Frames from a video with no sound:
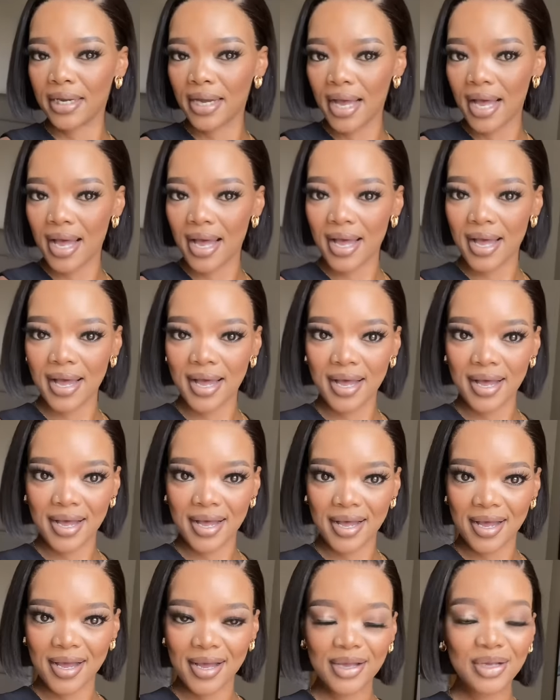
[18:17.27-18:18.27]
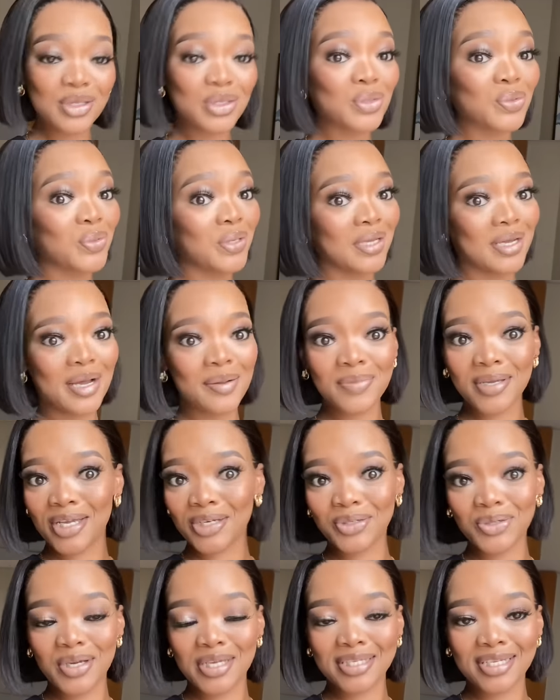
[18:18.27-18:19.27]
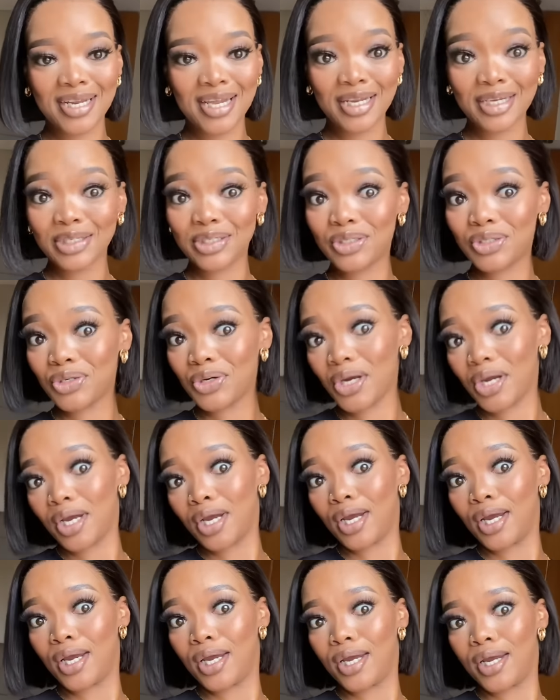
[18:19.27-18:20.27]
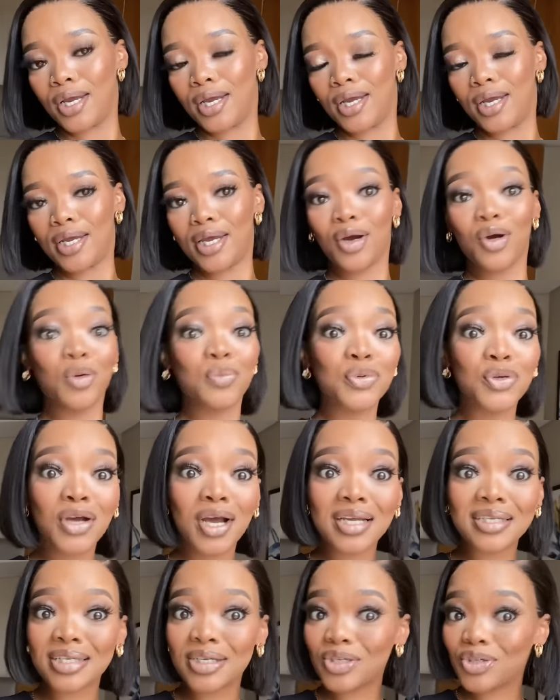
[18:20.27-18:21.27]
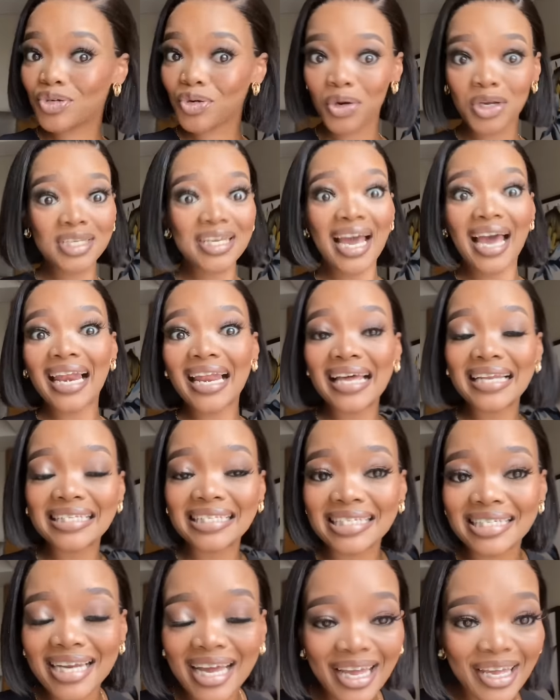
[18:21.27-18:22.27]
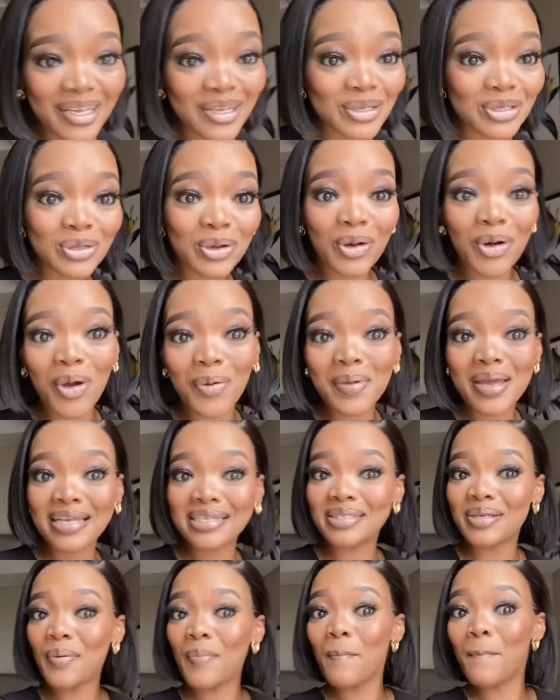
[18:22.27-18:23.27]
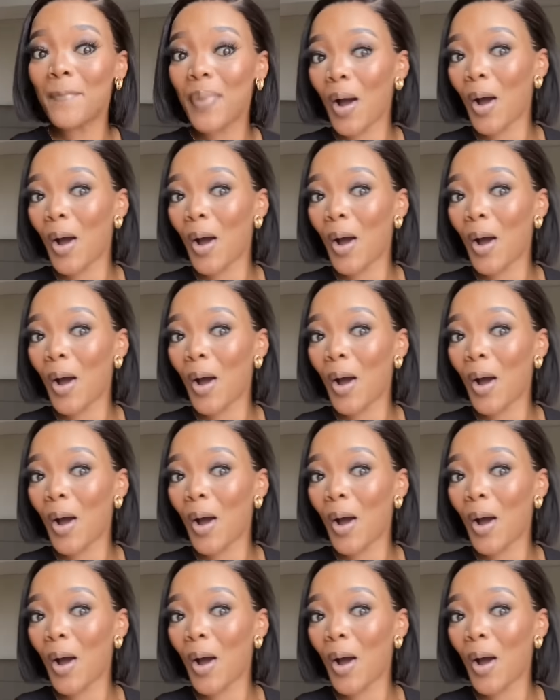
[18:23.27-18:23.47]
Guys, welcome here to another day. I hope you guys enjoyed gala dinner. Is all of us in